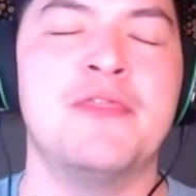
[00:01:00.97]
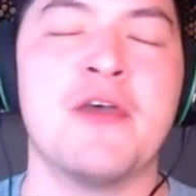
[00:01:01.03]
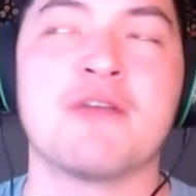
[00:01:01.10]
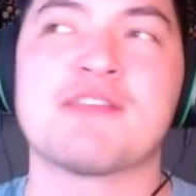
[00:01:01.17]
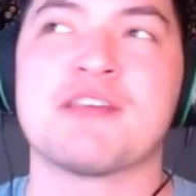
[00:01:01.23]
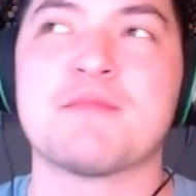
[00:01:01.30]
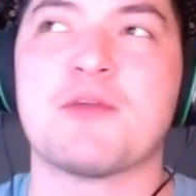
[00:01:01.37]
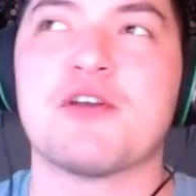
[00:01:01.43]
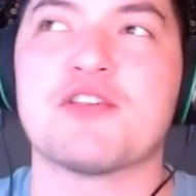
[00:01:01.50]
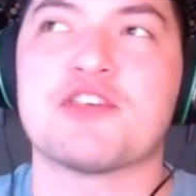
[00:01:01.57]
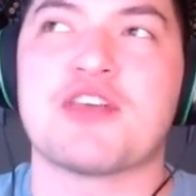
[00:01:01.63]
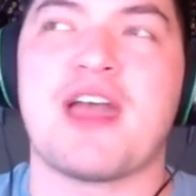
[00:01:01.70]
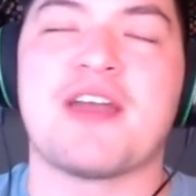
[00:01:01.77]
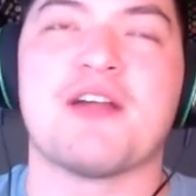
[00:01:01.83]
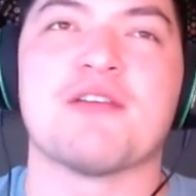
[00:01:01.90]
there's some good
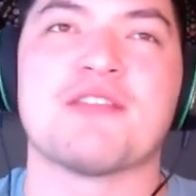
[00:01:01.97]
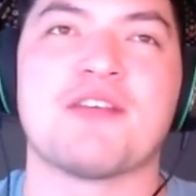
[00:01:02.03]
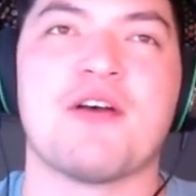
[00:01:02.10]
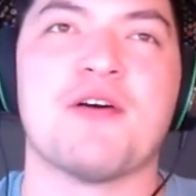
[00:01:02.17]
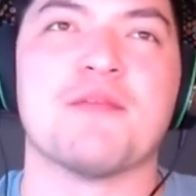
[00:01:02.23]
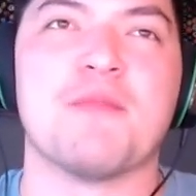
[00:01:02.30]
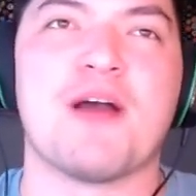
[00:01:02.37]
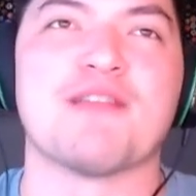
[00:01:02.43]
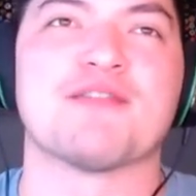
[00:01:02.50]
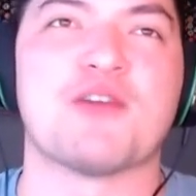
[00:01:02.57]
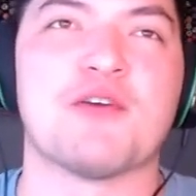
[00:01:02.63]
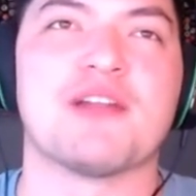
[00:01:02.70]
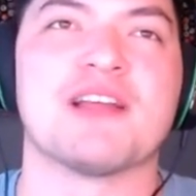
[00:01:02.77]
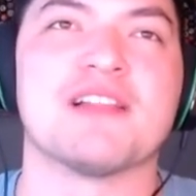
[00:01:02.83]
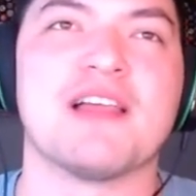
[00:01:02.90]
shout outs on my
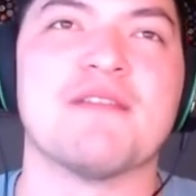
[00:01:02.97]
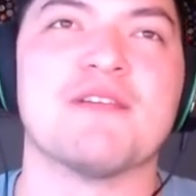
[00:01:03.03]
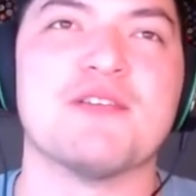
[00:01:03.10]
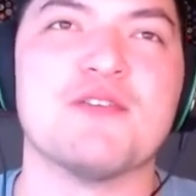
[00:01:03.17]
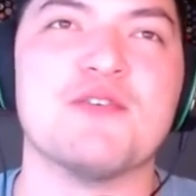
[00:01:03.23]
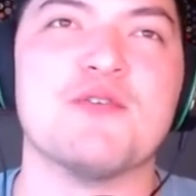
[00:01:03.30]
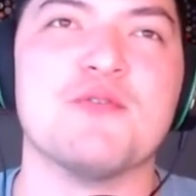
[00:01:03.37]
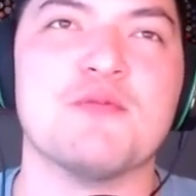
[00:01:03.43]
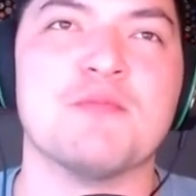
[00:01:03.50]
starting 11 who